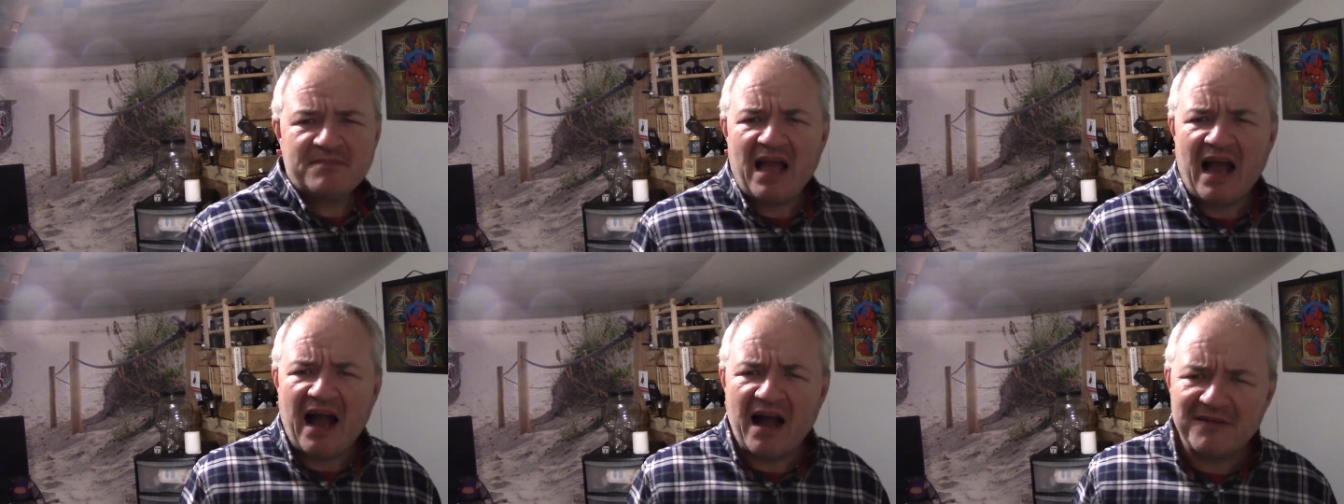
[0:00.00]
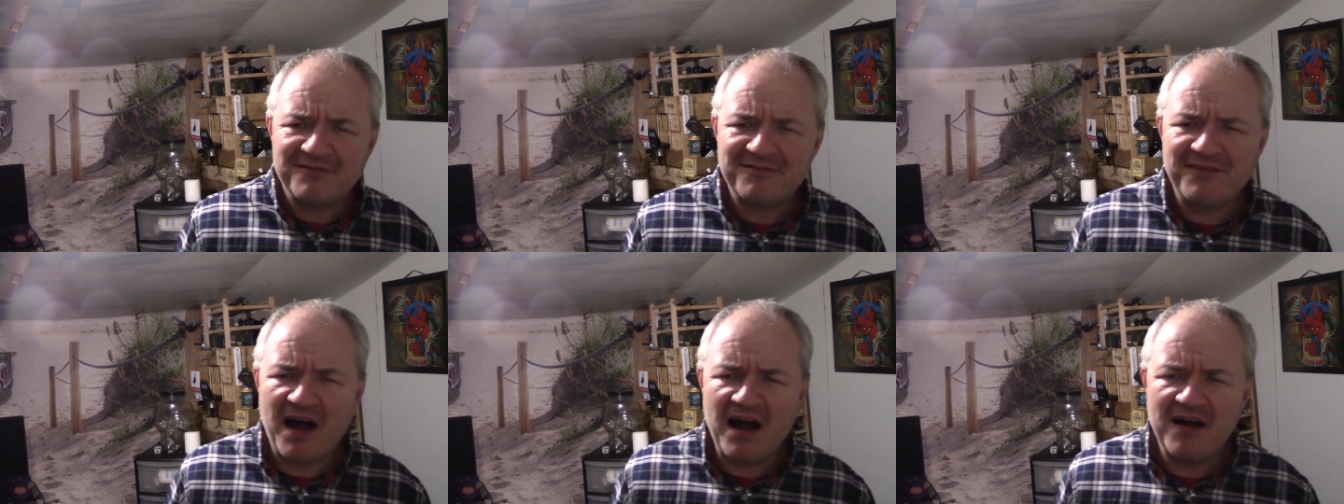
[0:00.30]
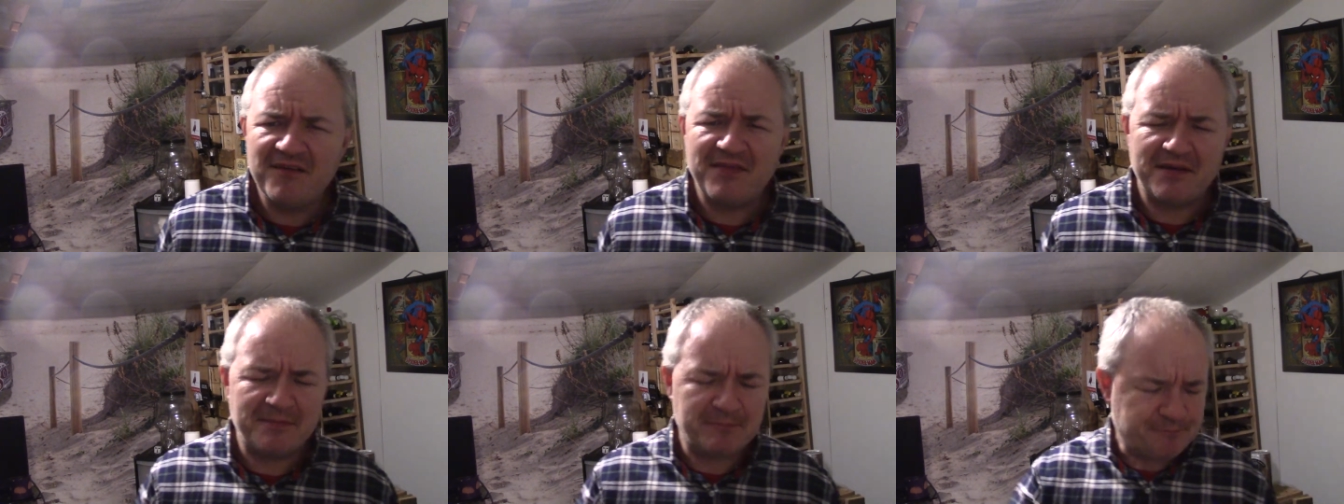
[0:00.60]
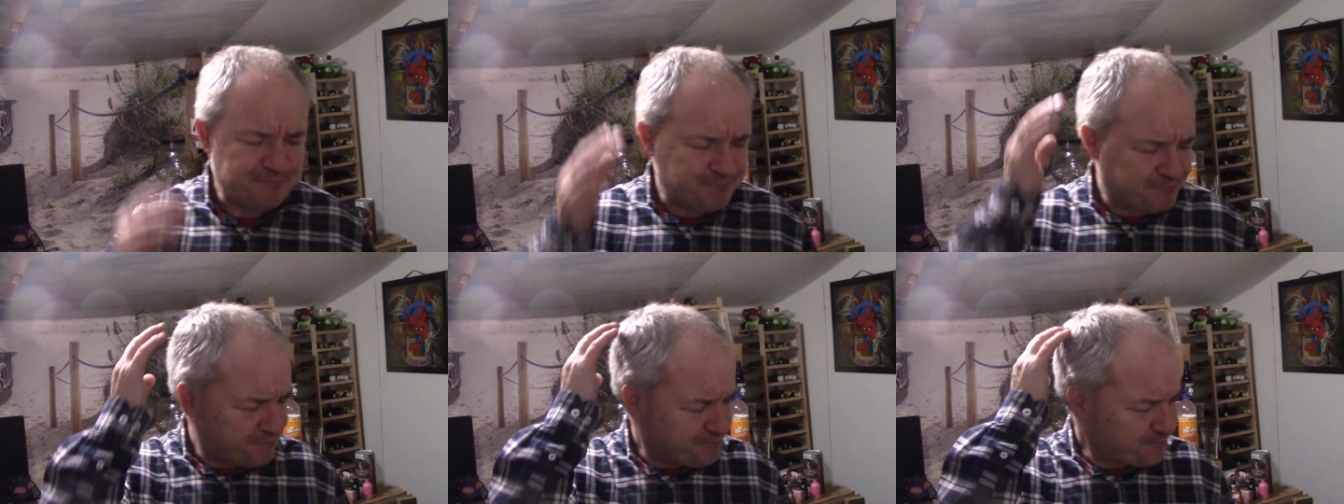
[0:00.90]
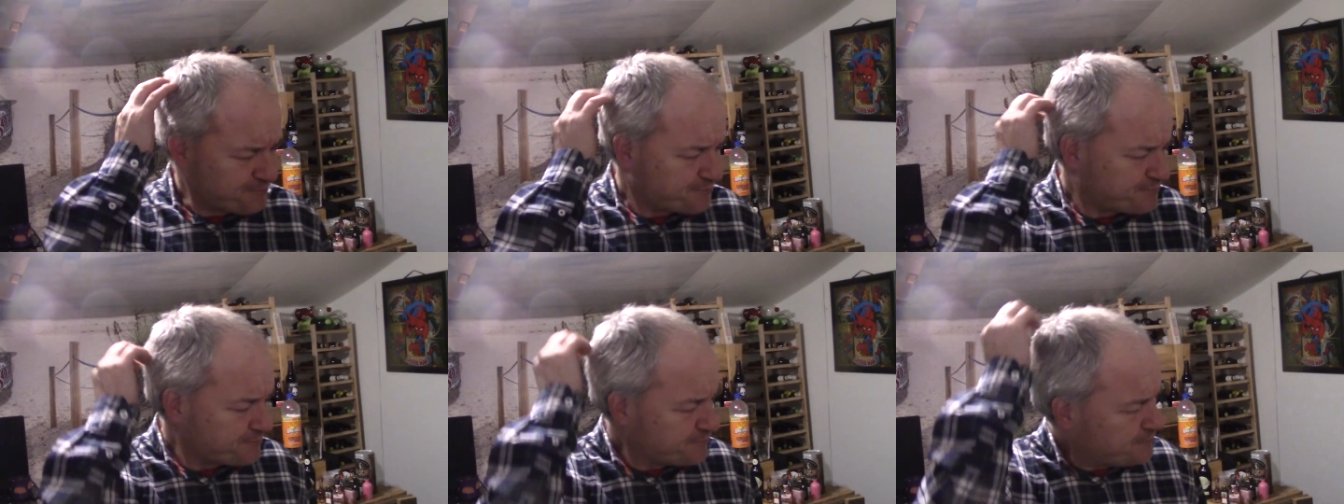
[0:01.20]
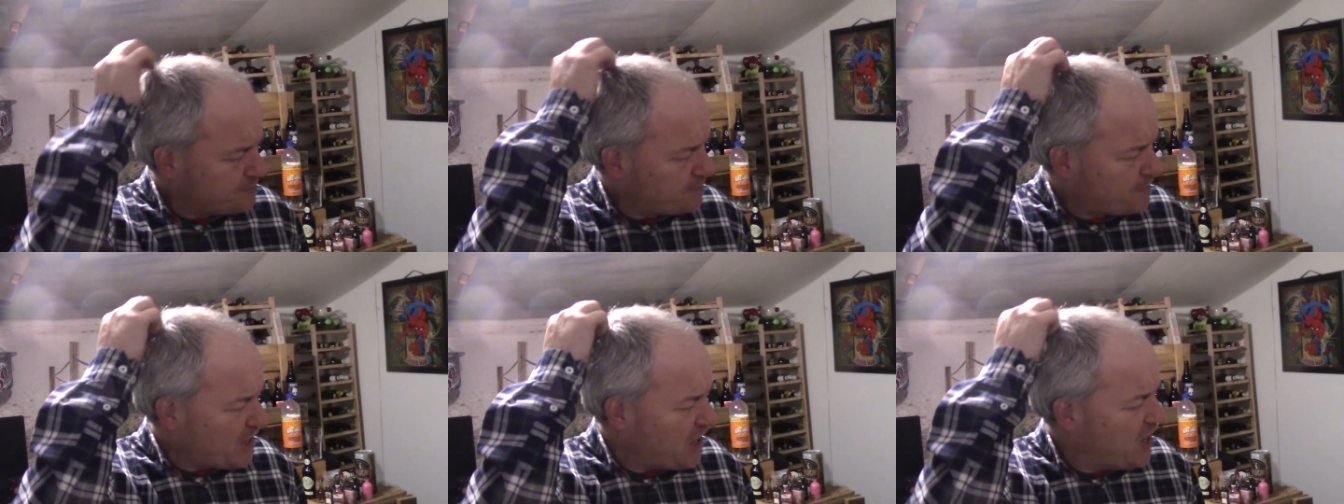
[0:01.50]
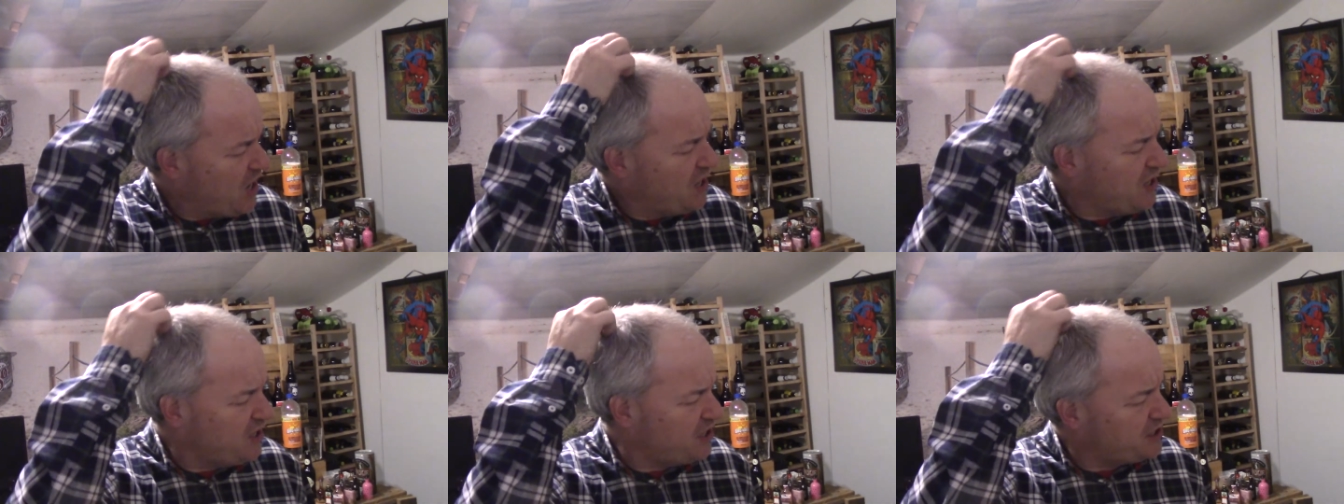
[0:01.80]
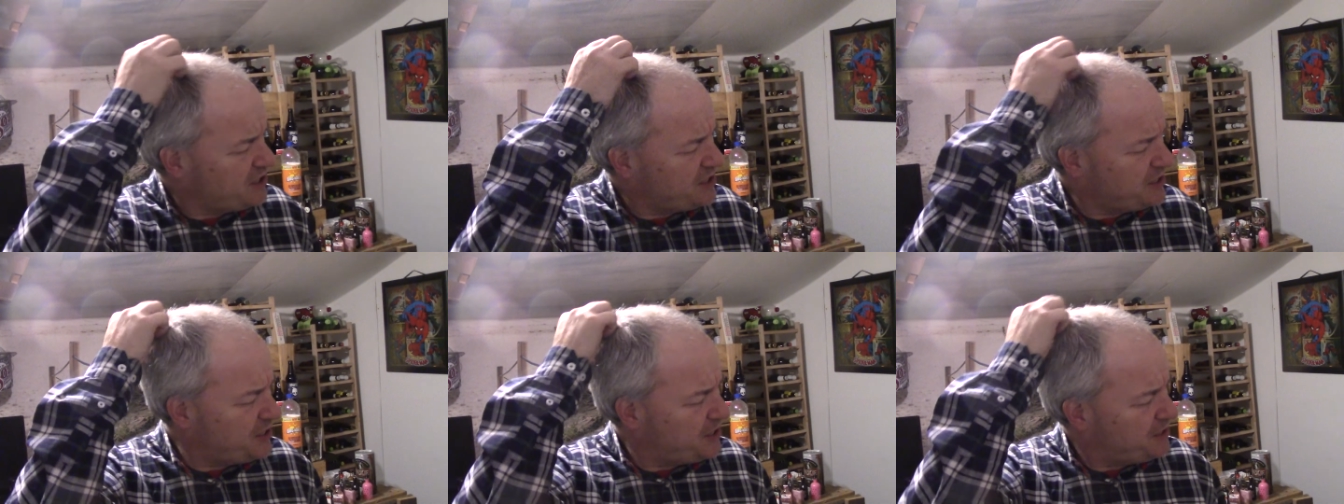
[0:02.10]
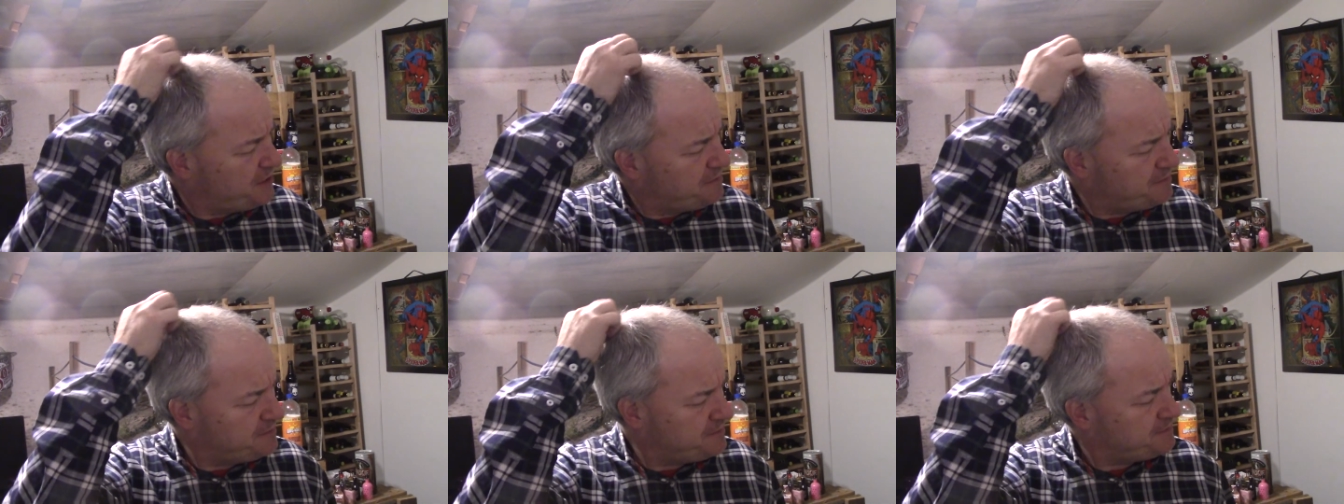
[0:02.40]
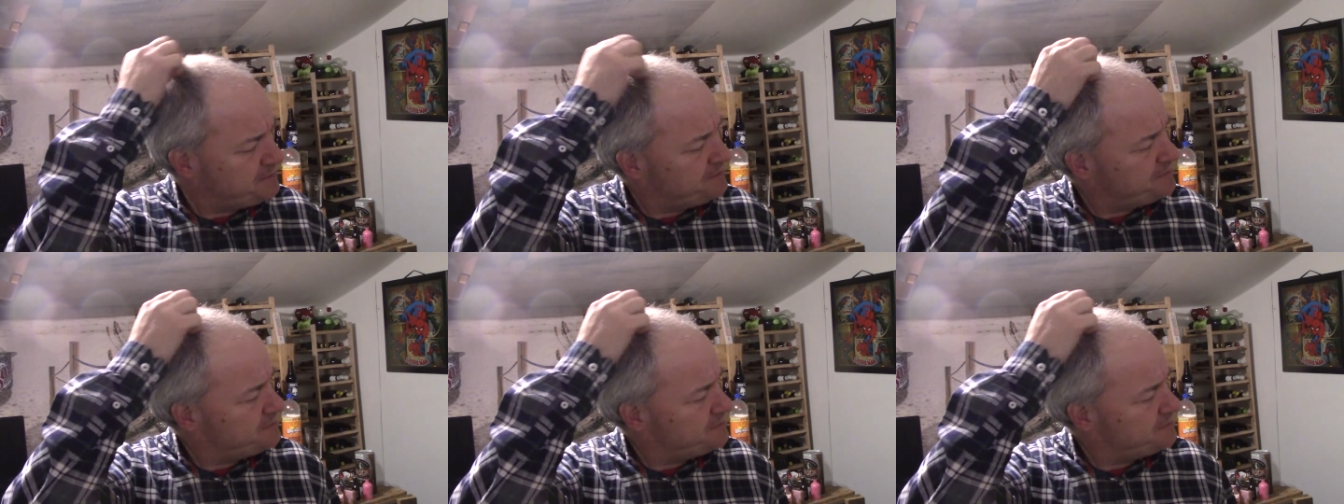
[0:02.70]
out of five then um,